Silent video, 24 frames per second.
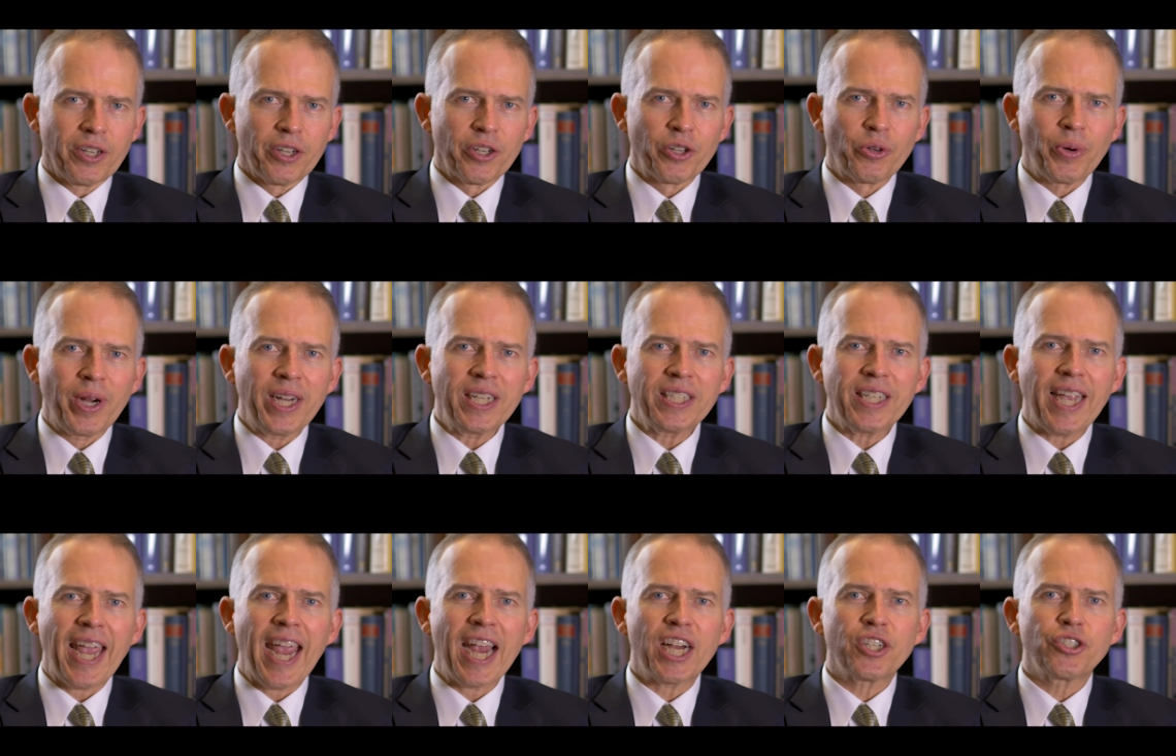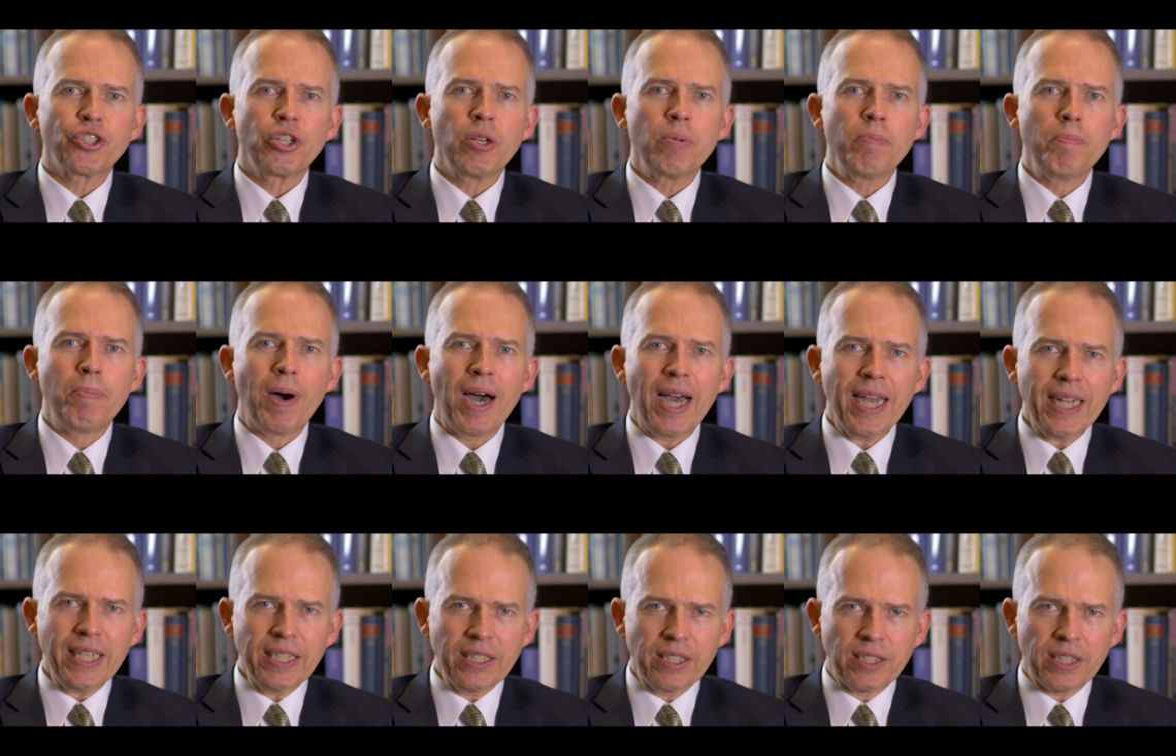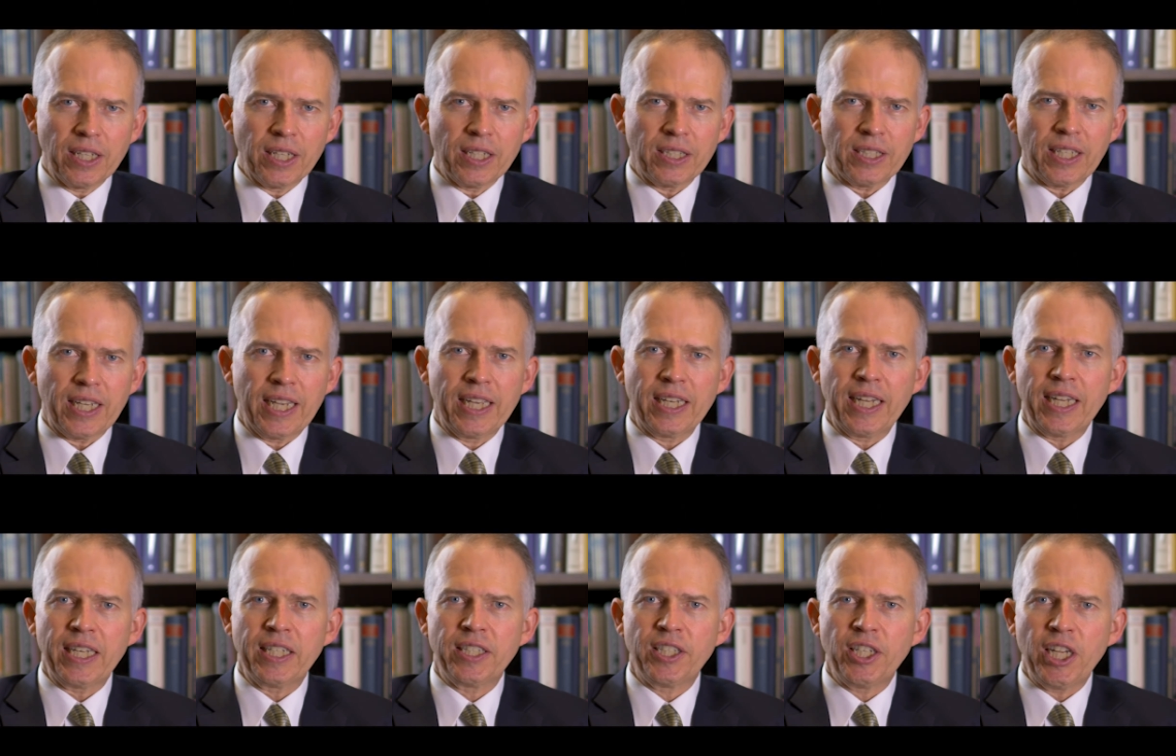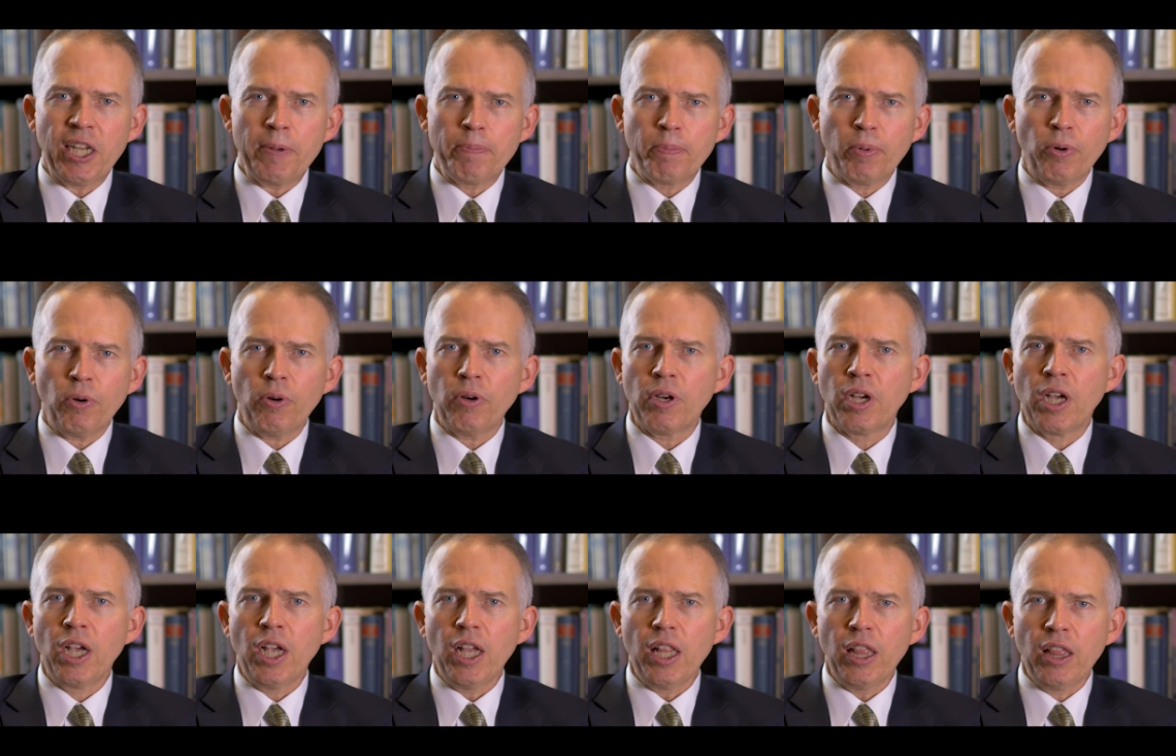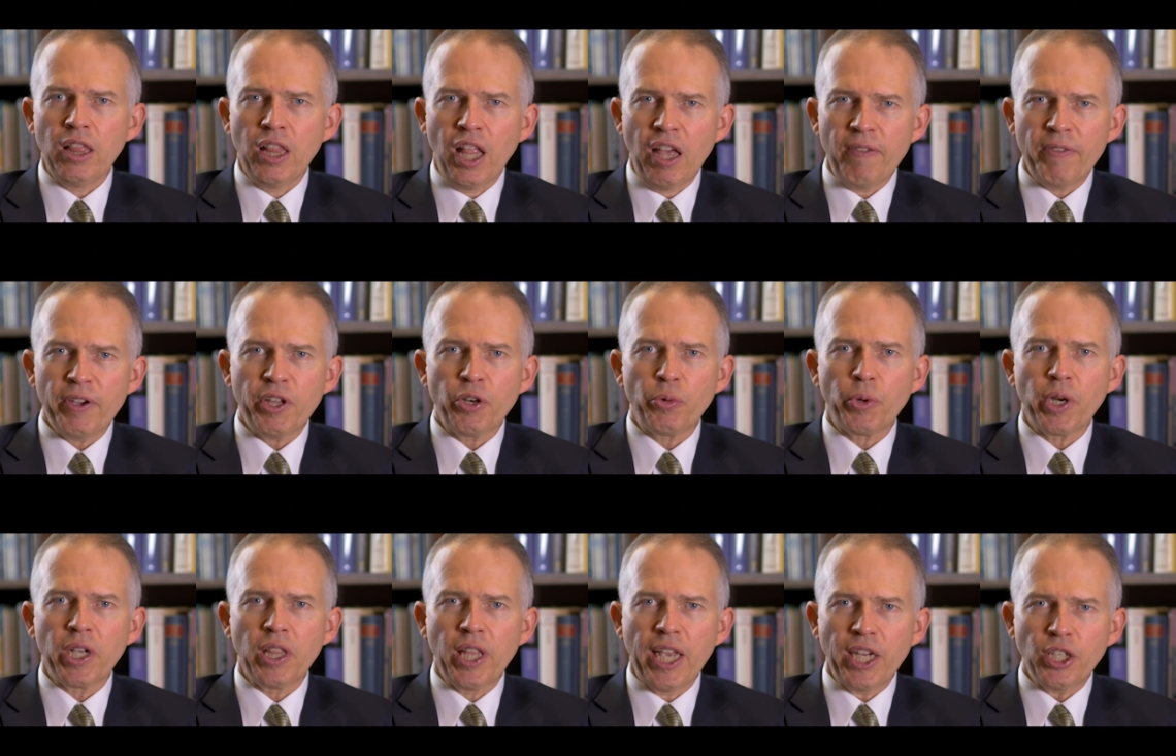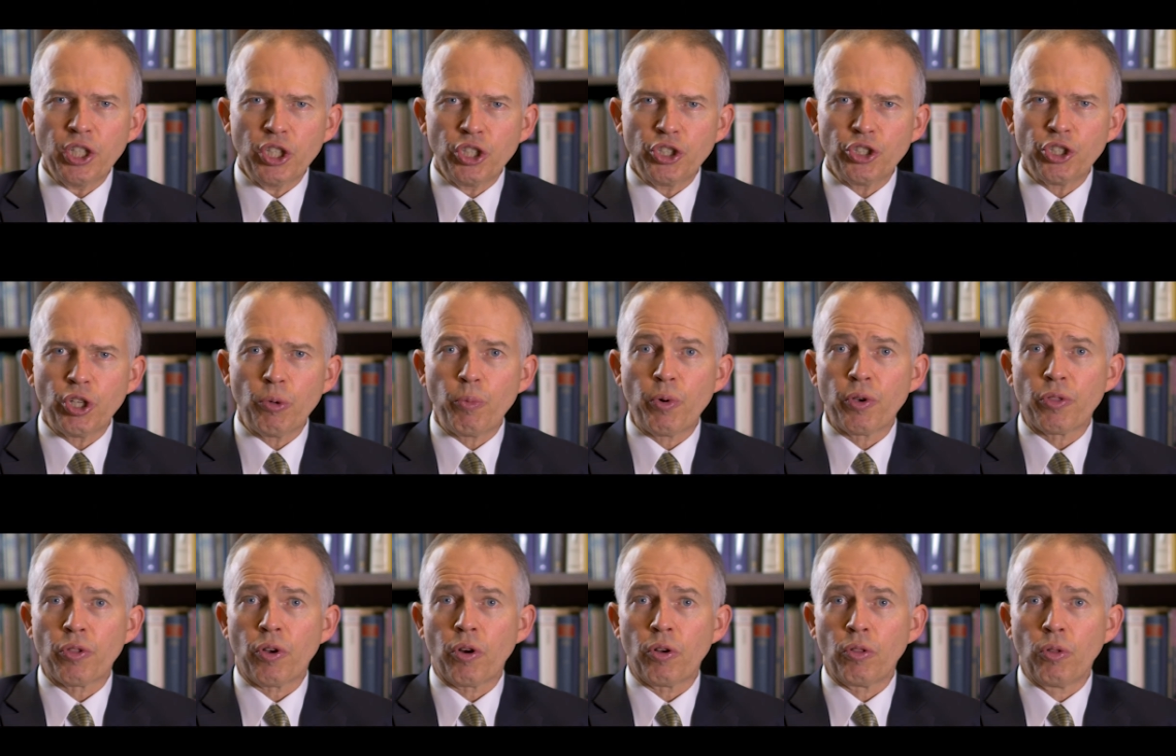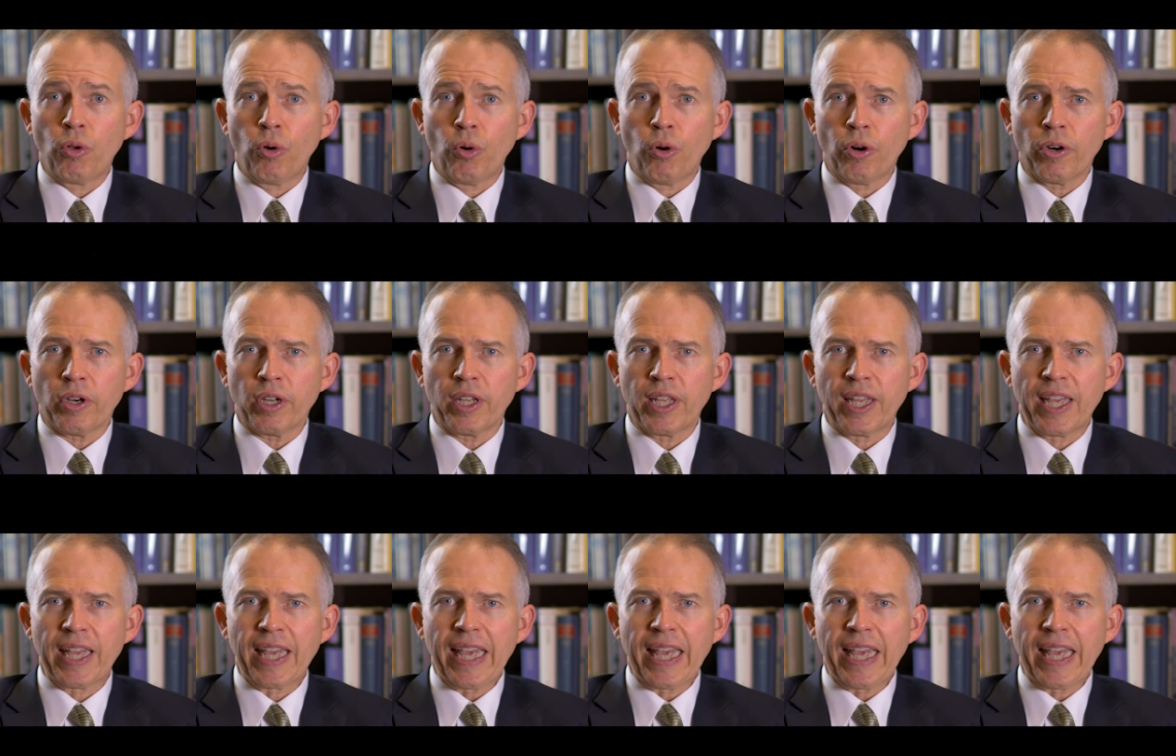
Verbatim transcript: Grace actually binds us in a deeper, loving relationship with our Lord.